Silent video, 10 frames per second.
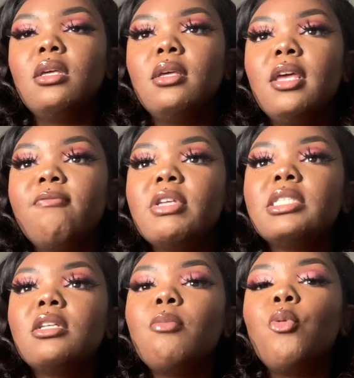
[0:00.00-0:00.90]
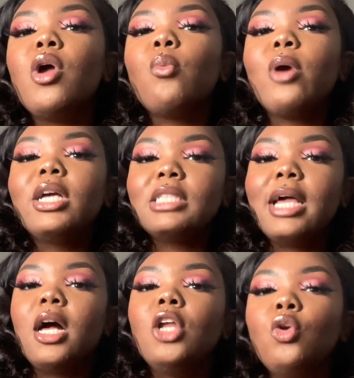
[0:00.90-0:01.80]
if it's to the point where it's
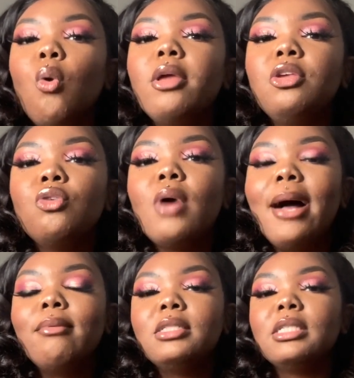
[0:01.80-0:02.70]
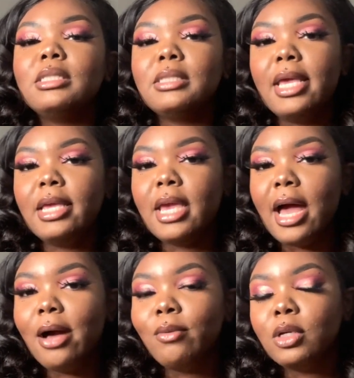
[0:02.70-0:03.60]
like annoying you, I would just take it
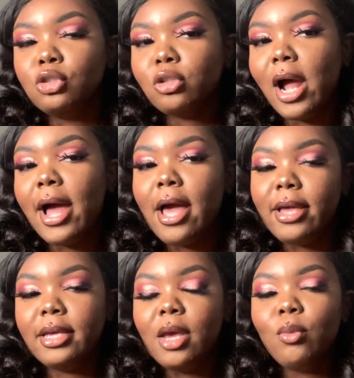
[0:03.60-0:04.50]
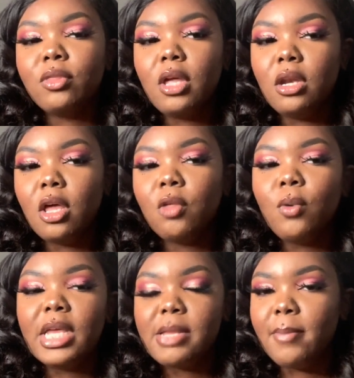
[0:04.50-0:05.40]
out and try again with another
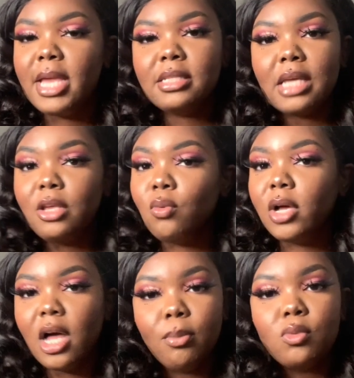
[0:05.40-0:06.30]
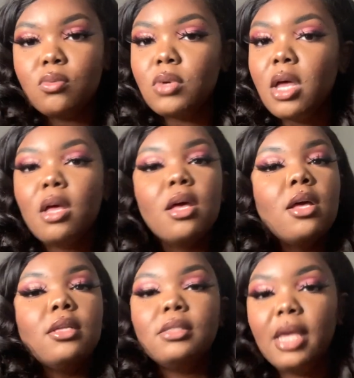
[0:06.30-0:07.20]
one. It may take you a couple
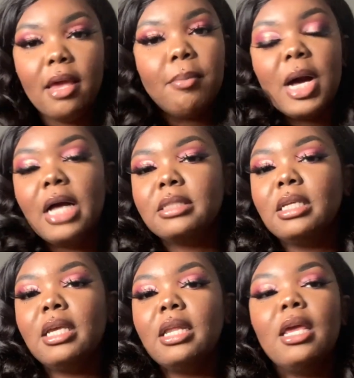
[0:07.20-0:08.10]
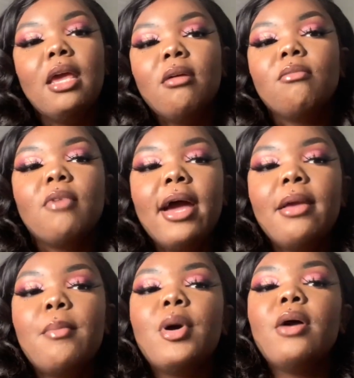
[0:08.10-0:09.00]
tampons to get it in
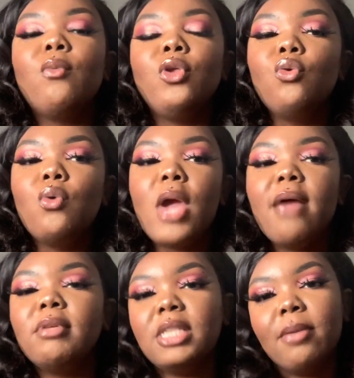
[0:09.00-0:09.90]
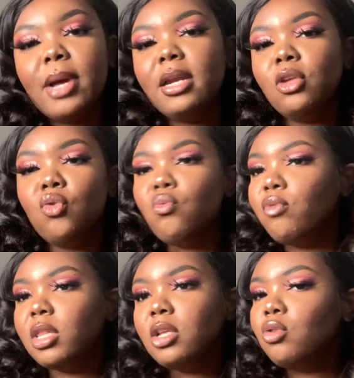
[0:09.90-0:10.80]
right, but when you have a tampon and you
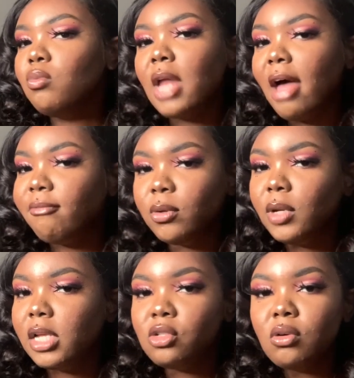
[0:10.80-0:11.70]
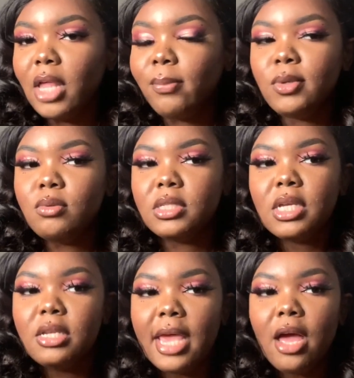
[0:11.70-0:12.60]
really do not feel that joint, like when you
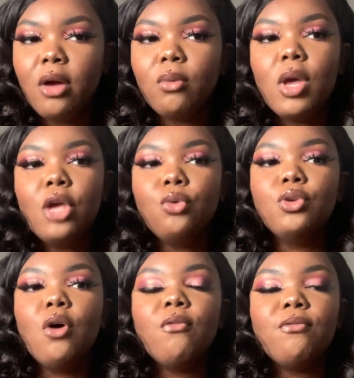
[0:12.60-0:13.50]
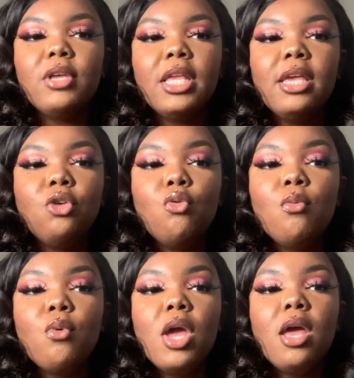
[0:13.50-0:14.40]
sit down, you don't feel it. You